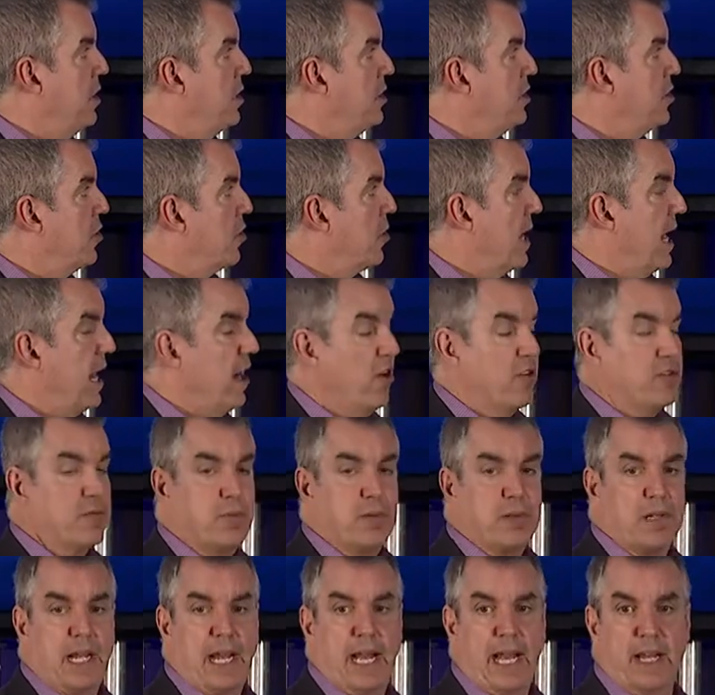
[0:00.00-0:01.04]
your health
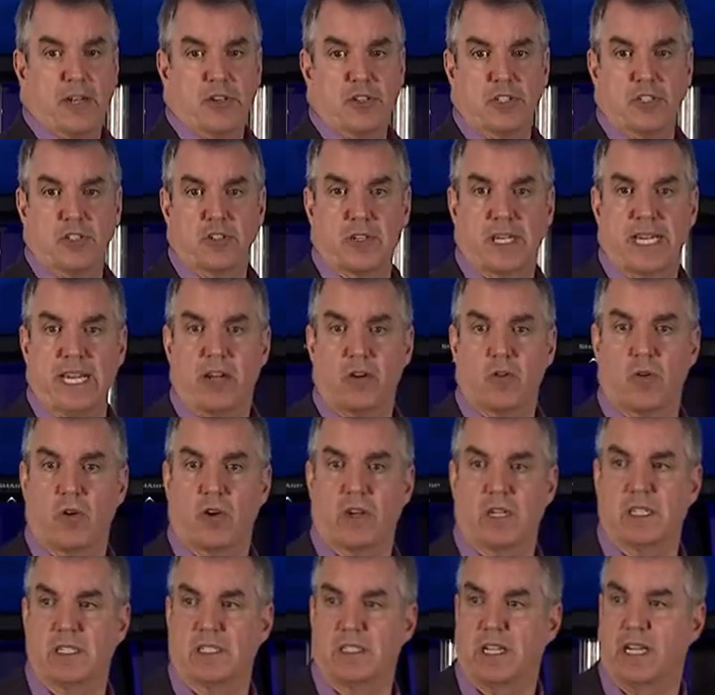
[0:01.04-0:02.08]
plan or your care
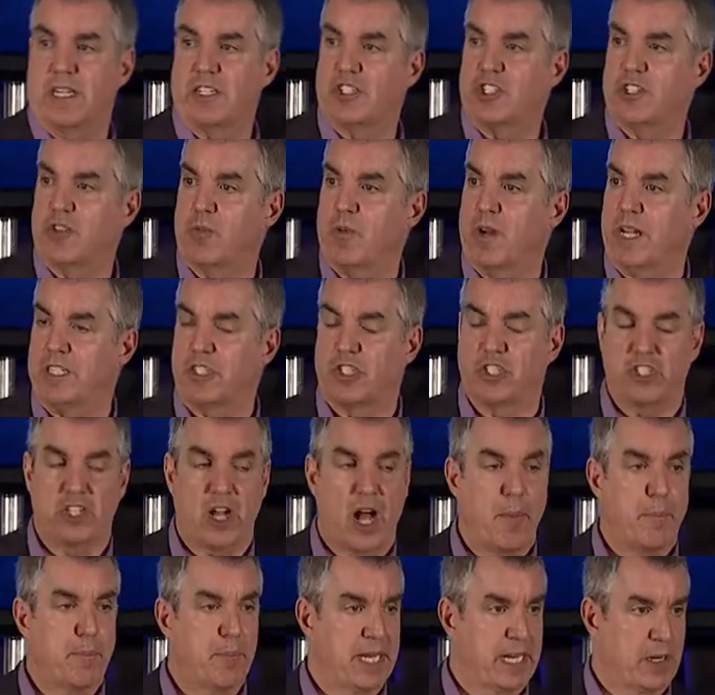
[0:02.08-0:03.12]
organization went
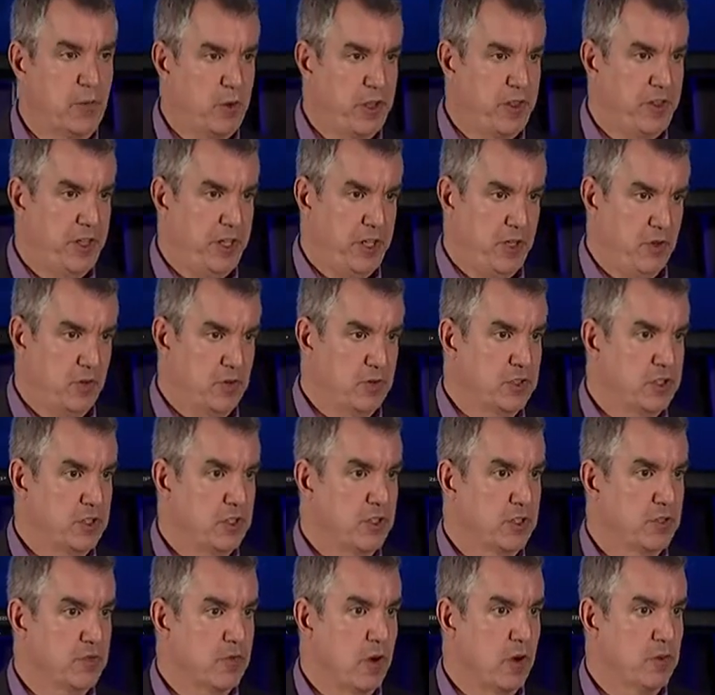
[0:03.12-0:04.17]
shopping with you to
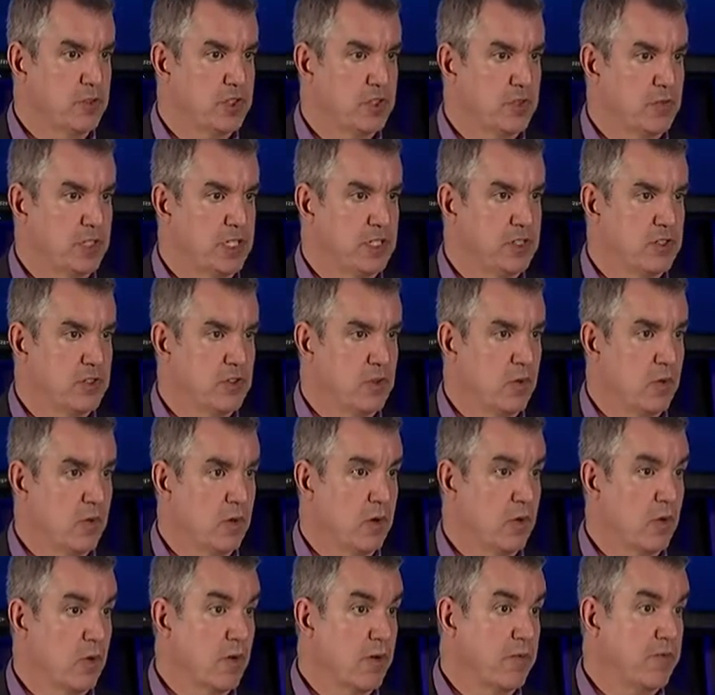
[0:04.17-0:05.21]
the grocery
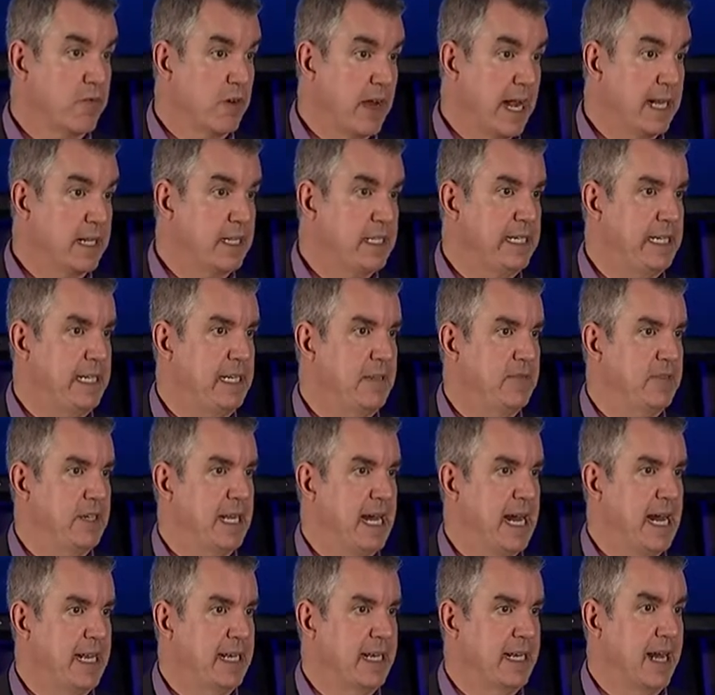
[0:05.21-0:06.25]
store, or frankly, even
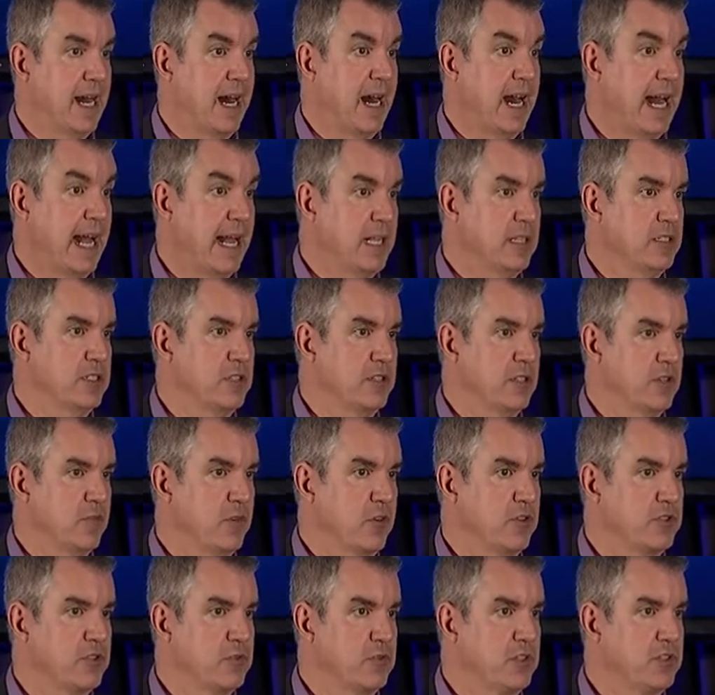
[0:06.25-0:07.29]
had an aisle in the
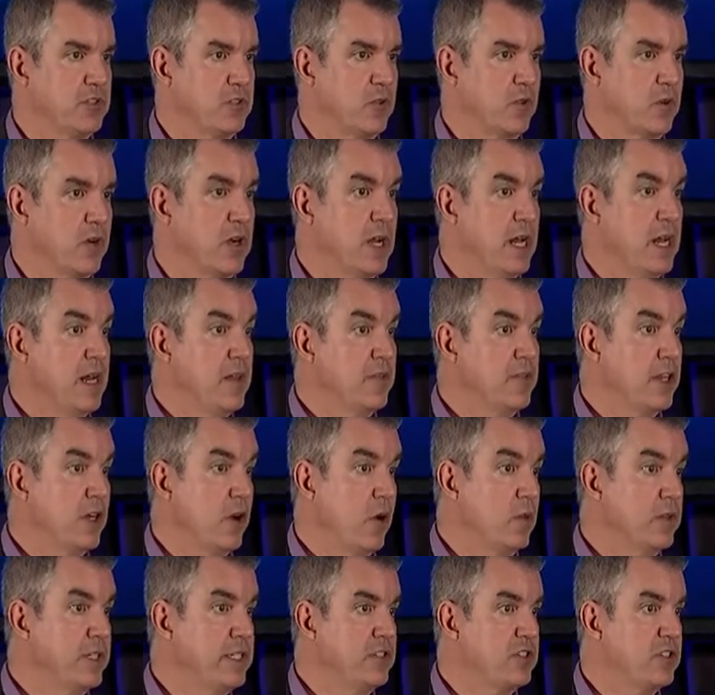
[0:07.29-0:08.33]
grocery store that
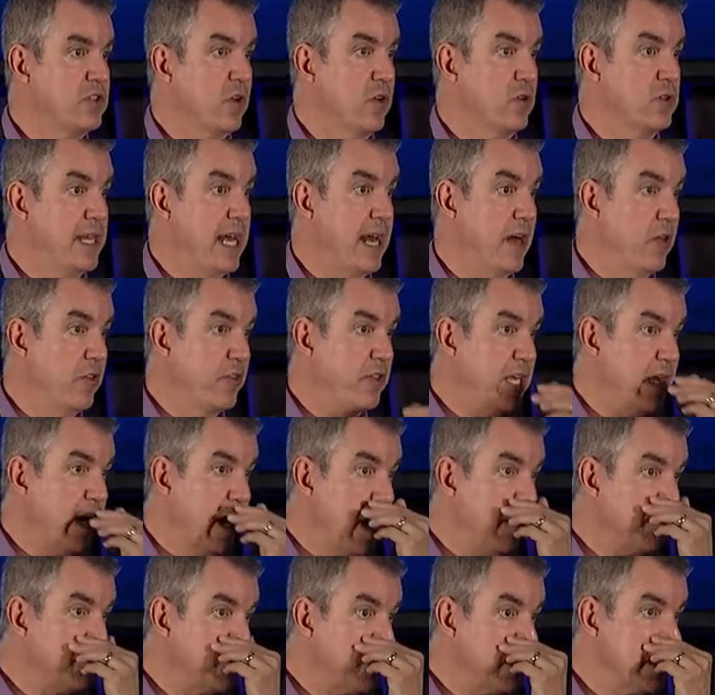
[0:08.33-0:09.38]
only sold healthy
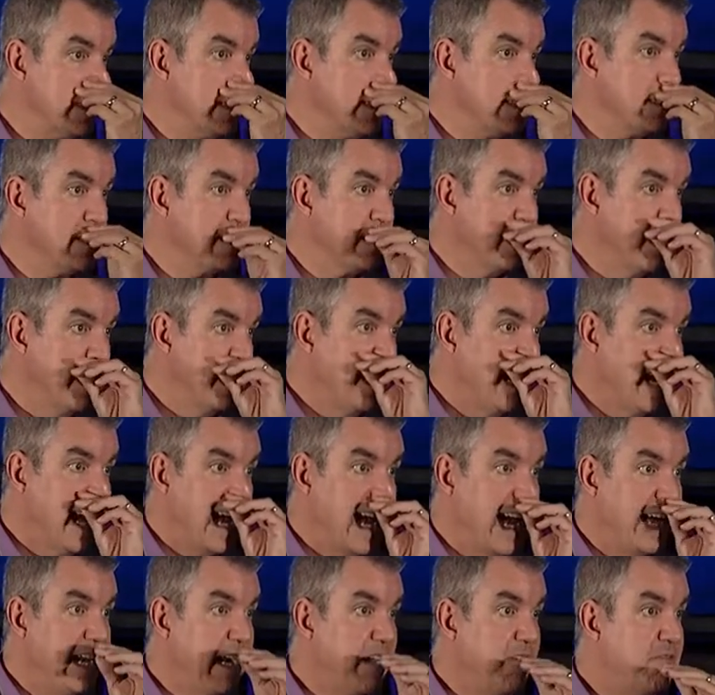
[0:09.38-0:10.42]
options
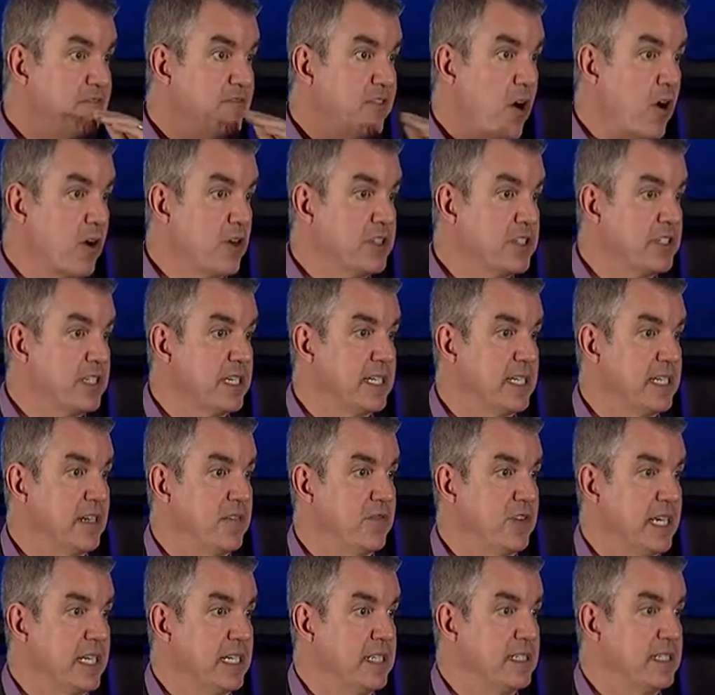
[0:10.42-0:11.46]
at a far
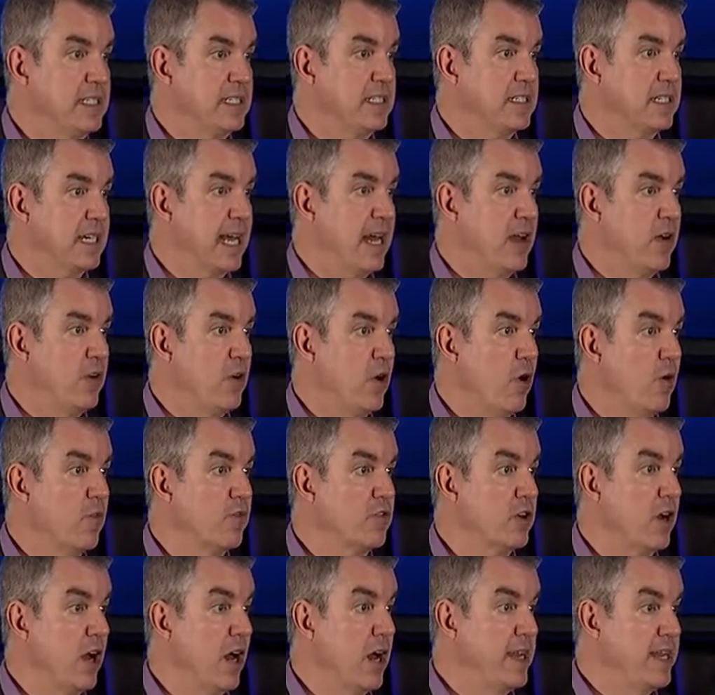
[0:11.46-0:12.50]
significant discount
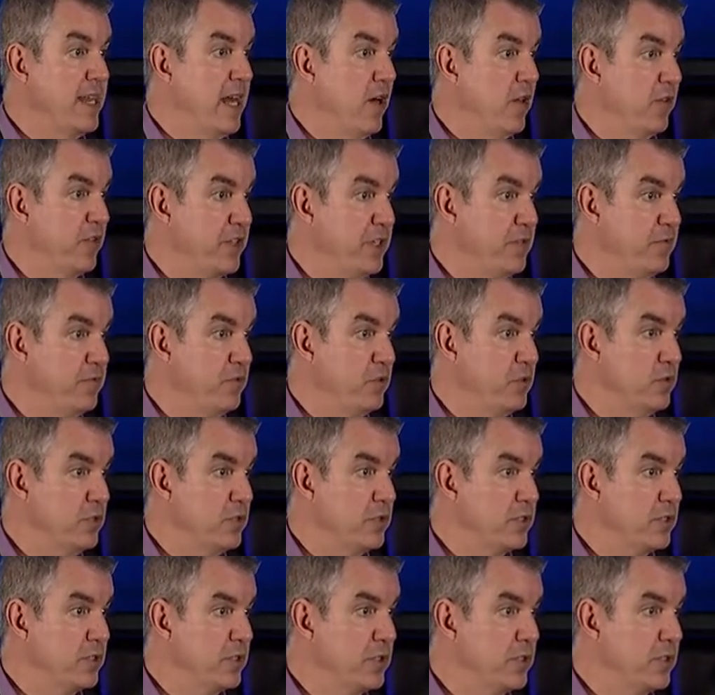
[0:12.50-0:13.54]
over unhealthy
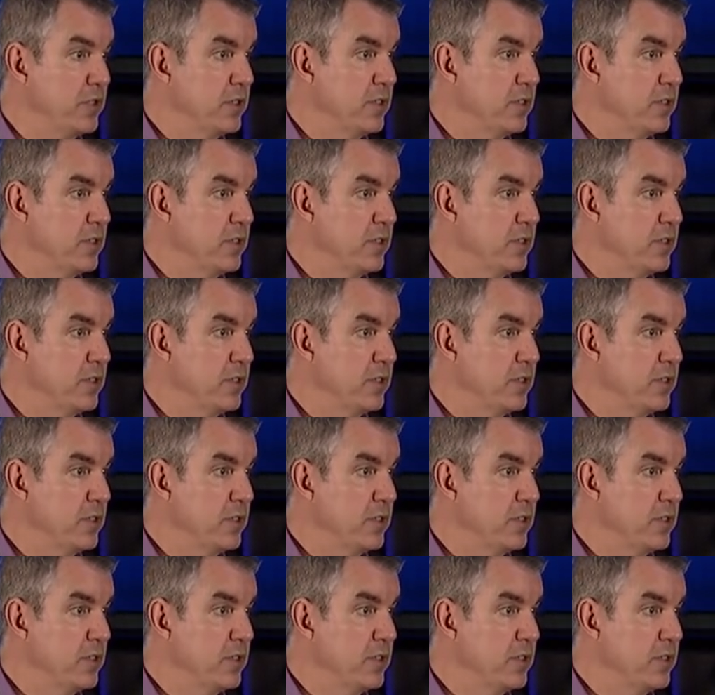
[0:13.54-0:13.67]
foods?